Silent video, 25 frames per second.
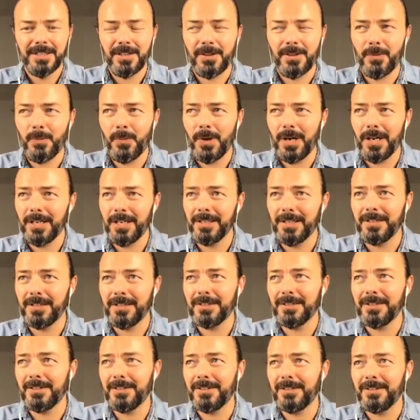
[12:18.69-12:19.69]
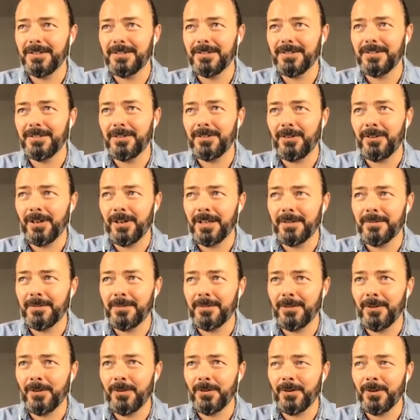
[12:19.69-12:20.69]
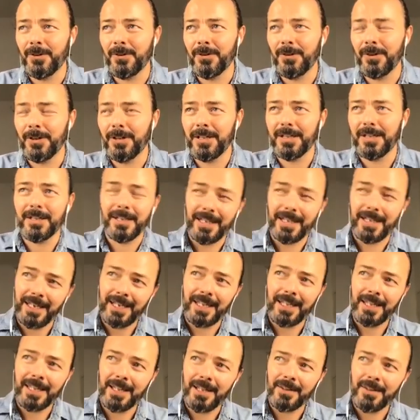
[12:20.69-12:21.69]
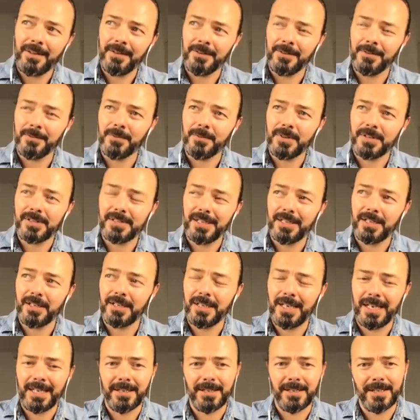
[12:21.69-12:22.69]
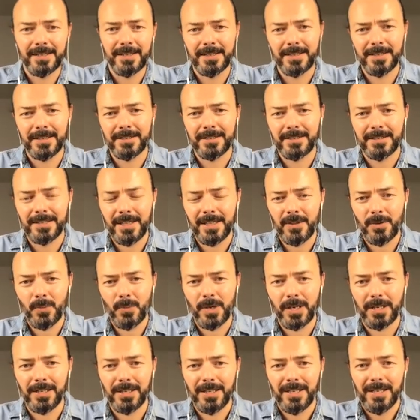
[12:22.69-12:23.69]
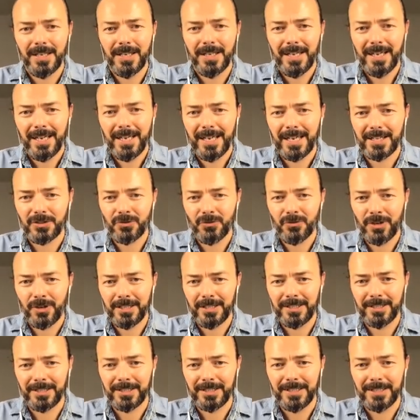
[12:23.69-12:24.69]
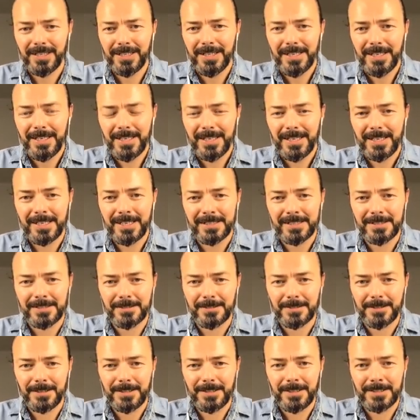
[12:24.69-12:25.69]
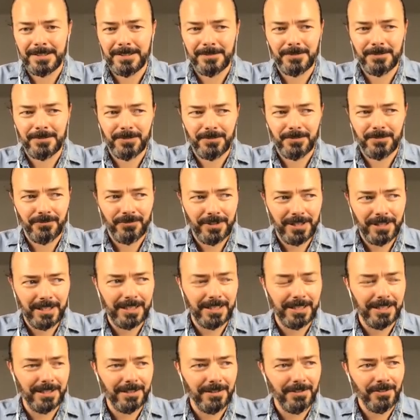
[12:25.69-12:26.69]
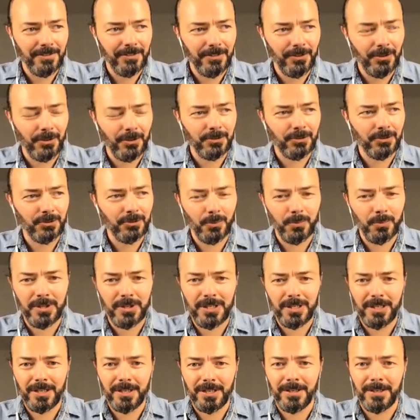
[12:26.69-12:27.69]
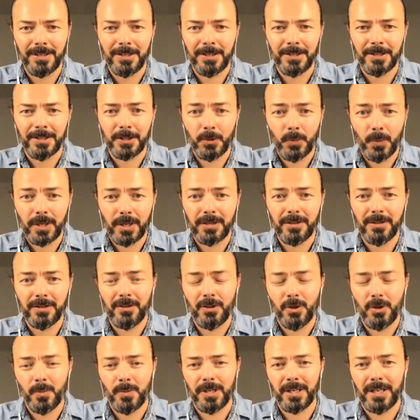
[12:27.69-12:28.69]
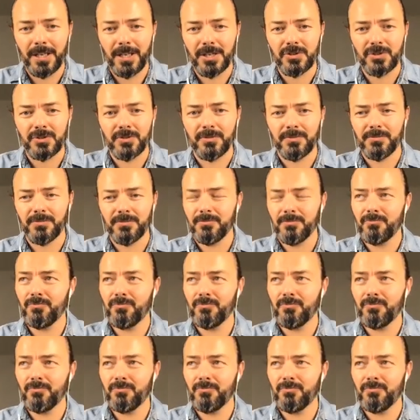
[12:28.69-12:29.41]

The way, or, or, or uh, um, said in, in, in, another way, handwriting isn't, isn't really thought to be a, a quick communication